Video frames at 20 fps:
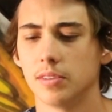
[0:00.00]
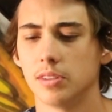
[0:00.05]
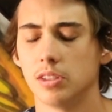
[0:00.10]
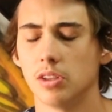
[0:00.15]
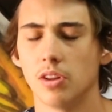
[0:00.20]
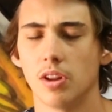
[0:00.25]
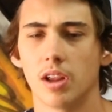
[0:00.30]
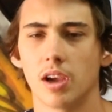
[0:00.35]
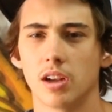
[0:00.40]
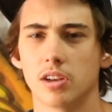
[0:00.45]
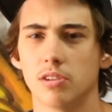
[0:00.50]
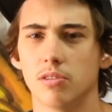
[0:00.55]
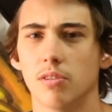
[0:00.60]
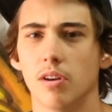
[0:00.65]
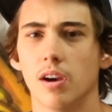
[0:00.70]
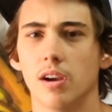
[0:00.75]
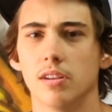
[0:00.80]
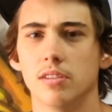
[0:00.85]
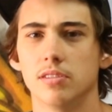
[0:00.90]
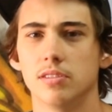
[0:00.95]
So then I got to
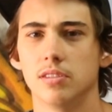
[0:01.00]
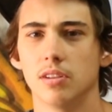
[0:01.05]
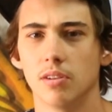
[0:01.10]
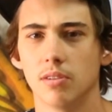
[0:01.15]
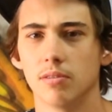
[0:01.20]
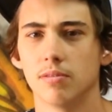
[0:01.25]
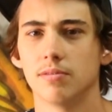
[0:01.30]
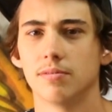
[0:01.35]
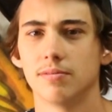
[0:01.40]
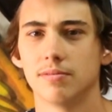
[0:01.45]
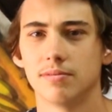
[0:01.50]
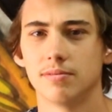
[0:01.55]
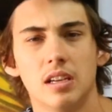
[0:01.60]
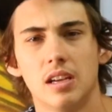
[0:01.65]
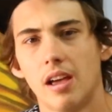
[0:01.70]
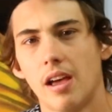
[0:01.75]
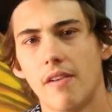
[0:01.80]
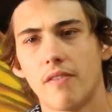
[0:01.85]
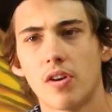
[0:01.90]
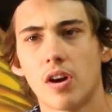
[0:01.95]
ride. So
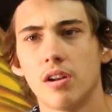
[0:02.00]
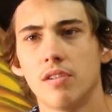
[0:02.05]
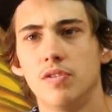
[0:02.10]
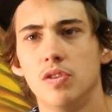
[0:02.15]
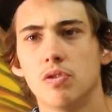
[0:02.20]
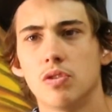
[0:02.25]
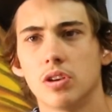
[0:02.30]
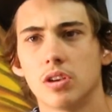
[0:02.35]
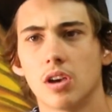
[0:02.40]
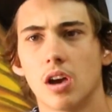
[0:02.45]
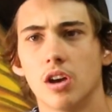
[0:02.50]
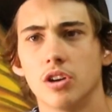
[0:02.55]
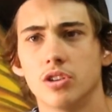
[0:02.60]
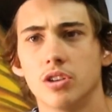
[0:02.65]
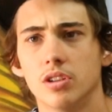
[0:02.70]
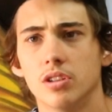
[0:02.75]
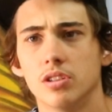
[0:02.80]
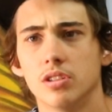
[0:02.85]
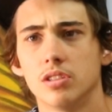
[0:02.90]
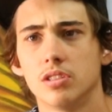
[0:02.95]
I've gotten a few
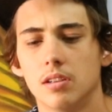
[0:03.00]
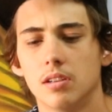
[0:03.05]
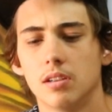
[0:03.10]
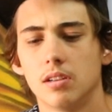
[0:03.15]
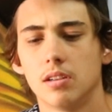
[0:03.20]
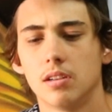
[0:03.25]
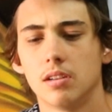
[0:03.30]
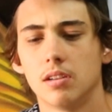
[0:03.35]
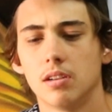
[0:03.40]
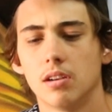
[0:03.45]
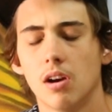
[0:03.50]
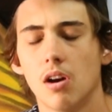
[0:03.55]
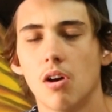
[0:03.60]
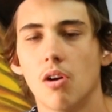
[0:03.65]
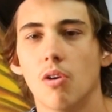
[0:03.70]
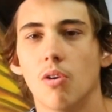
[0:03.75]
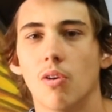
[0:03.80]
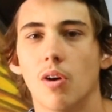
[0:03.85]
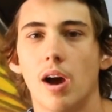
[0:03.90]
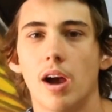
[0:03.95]
concussions.
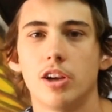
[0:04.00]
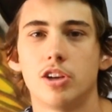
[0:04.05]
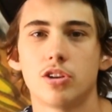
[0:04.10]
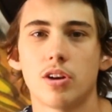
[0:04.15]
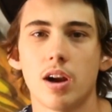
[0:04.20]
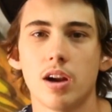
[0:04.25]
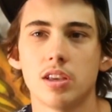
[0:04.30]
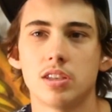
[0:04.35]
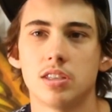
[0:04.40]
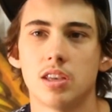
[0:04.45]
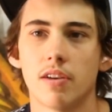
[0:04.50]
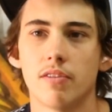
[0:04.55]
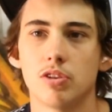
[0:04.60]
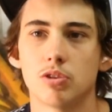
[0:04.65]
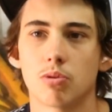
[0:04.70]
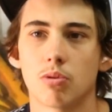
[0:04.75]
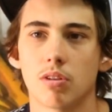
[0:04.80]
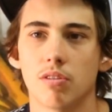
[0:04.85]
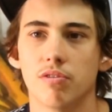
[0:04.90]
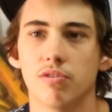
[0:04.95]
Oh, I tried a
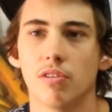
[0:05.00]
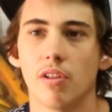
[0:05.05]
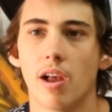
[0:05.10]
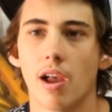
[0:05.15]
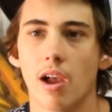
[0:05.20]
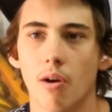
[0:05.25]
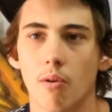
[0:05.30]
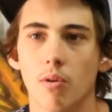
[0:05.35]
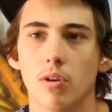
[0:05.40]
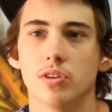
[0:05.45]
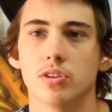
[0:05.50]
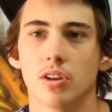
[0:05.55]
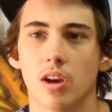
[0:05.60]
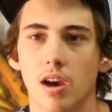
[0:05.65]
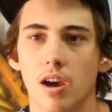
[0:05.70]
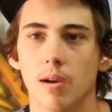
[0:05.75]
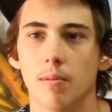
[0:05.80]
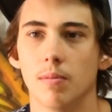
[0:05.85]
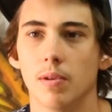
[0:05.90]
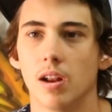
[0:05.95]
720 flyout one
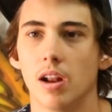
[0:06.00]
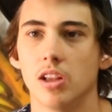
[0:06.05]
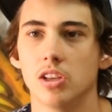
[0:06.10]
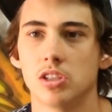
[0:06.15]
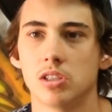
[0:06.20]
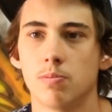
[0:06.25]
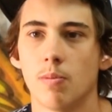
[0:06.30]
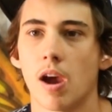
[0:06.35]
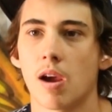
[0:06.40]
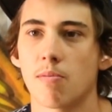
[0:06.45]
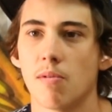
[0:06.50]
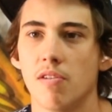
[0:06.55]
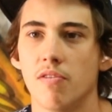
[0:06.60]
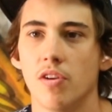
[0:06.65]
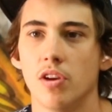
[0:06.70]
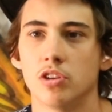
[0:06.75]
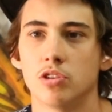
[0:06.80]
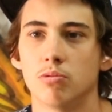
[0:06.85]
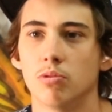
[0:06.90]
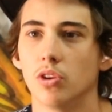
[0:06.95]
time, and I smacked my
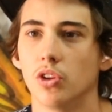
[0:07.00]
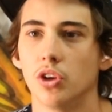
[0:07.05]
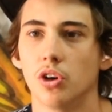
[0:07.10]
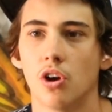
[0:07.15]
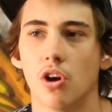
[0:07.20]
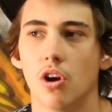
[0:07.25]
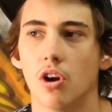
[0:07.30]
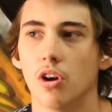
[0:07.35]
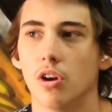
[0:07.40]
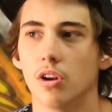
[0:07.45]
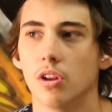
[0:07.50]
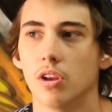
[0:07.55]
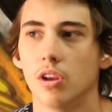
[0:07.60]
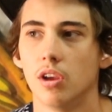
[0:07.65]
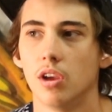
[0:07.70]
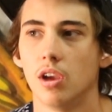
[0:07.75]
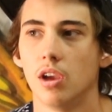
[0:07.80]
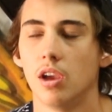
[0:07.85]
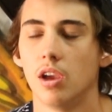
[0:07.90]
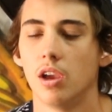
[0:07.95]
face really hard.
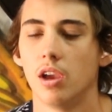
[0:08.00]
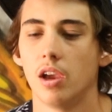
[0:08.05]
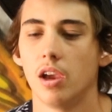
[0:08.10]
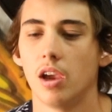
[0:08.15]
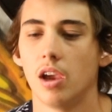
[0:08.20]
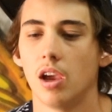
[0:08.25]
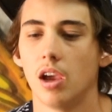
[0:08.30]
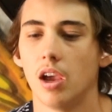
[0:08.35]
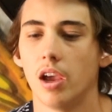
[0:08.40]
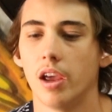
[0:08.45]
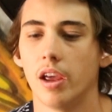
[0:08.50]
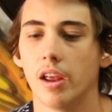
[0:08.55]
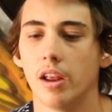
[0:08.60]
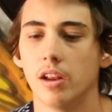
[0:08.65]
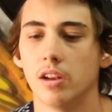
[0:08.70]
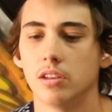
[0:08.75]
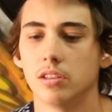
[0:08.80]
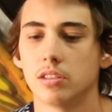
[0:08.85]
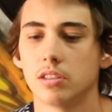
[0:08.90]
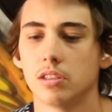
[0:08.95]

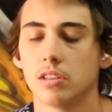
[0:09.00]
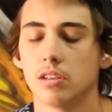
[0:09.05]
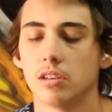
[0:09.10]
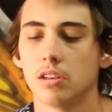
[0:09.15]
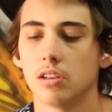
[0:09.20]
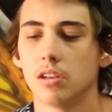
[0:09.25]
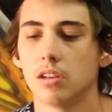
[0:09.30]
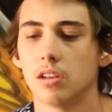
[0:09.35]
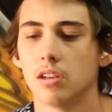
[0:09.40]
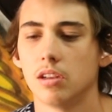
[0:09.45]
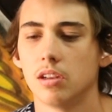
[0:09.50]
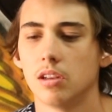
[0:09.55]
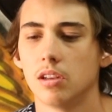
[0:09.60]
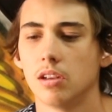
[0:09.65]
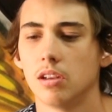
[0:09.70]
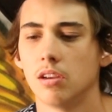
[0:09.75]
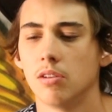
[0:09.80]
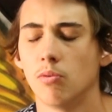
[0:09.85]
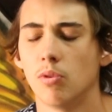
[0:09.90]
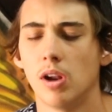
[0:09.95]
And
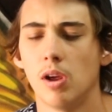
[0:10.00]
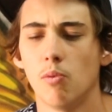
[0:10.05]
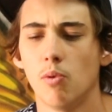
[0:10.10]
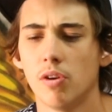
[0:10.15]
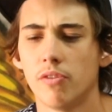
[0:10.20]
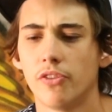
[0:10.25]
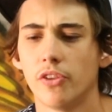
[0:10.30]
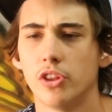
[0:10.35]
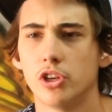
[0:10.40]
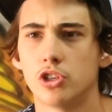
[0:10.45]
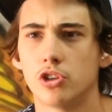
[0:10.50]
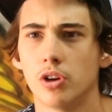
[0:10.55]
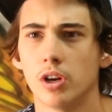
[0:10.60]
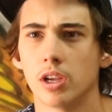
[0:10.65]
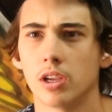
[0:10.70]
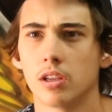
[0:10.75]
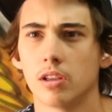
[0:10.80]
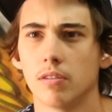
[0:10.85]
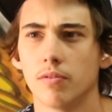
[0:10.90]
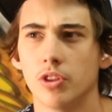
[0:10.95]
when I went for the
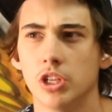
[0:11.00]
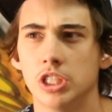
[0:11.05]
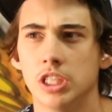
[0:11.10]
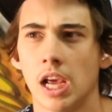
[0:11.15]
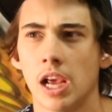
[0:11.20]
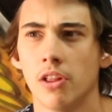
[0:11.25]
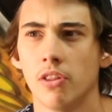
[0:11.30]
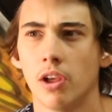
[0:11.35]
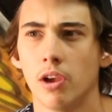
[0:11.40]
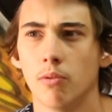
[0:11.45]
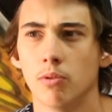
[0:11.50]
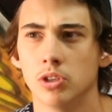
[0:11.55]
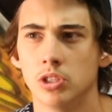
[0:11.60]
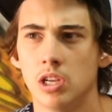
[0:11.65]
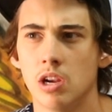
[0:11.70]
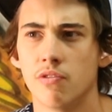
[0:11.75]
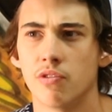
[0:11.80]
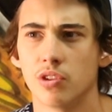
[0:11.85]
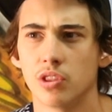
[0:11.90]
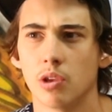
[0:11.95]
trick, the daylight was
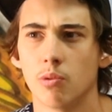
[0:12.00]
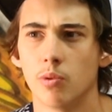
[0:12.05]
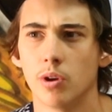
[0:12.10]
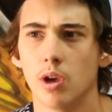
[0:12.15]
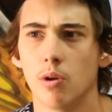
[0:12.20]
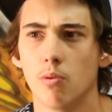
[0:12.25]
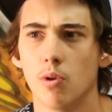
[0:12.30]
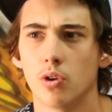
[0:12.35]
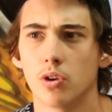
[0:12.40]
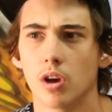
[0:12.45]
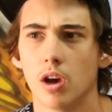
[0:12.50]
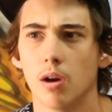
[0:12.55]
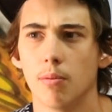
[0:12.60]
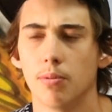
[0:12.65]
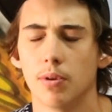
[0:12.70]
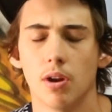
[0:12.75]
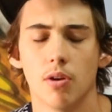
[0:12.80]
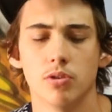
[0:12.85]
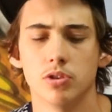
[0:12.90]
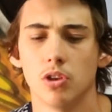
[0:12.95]
different than when I woke
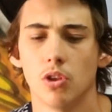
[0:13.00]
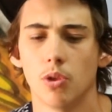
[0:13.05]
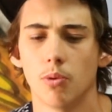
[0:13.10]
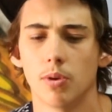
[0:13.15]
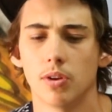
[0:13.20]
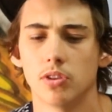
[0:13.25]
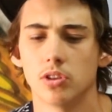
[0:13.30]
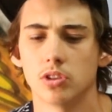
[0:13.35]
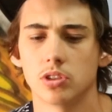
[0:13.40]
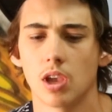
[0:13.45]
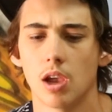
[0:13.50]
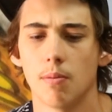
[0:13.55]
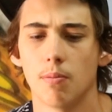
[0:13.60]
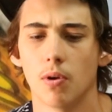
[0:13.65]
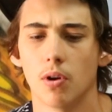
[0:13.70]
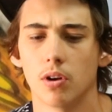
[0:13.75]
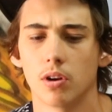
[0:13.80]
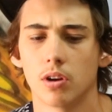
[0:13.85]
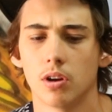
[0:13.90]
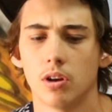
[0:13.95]
up, and I was the only one at the skate
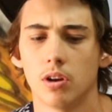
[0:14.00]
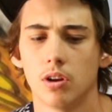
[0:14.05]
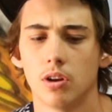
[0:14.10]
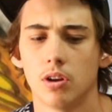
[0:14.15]
park.